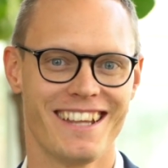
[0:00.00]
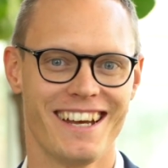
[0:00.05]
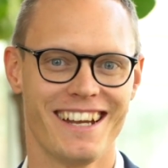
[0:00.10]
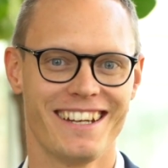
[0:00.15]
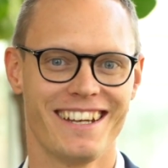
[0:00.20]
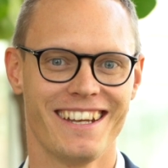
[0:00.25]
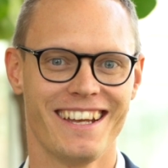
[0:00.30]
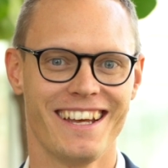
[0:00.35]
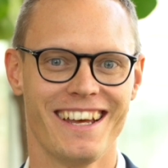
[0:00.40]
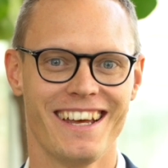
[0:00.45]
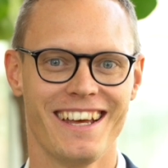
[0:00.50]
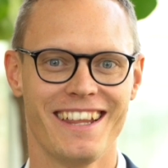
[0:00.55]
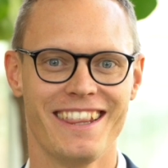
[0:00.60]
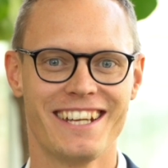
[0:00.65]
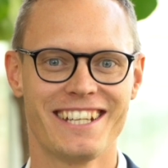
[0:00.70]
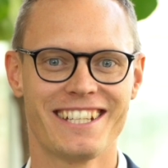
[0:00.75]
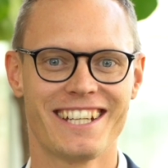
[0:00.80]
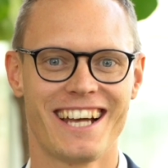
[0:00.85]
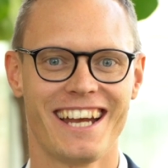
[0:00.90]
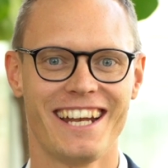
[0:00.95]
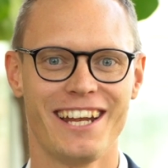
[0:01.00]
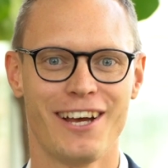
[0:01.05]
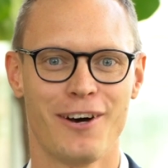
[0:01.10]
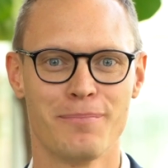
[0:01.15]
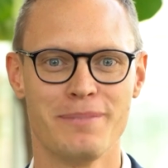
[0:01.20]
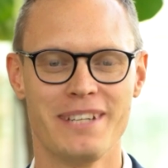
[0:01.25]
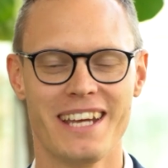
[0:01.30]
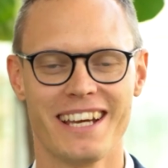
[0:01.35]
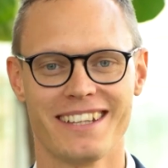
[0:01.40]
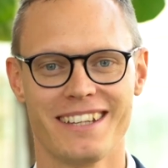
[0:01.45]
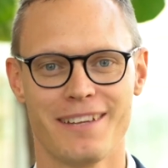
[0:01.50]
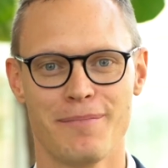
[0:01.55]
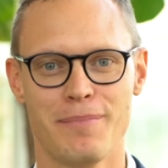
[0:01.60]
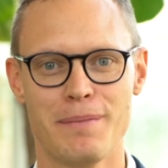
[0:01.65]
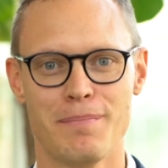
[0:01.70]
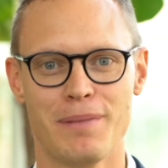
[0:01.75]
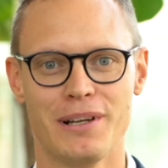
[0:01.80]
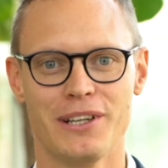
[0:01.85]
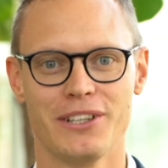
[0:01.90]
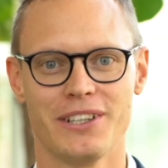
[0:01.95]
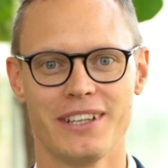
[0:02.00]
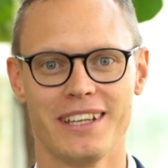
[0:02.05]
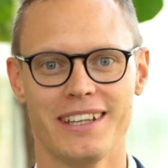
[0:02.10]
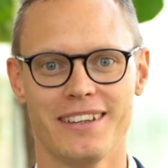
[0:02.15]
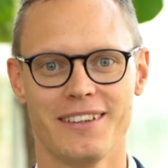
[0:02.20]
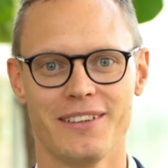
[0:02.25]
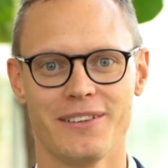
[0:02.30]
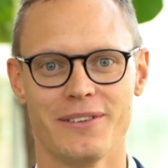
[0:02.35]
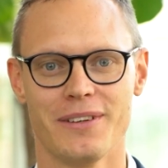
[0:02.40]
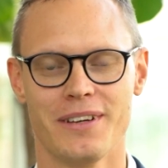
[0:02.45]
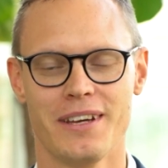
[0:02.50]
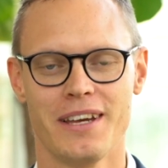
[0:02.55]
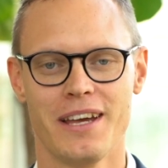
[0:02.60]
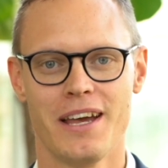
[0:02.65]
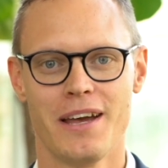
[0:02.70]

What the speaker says: that the shiny object that people look into,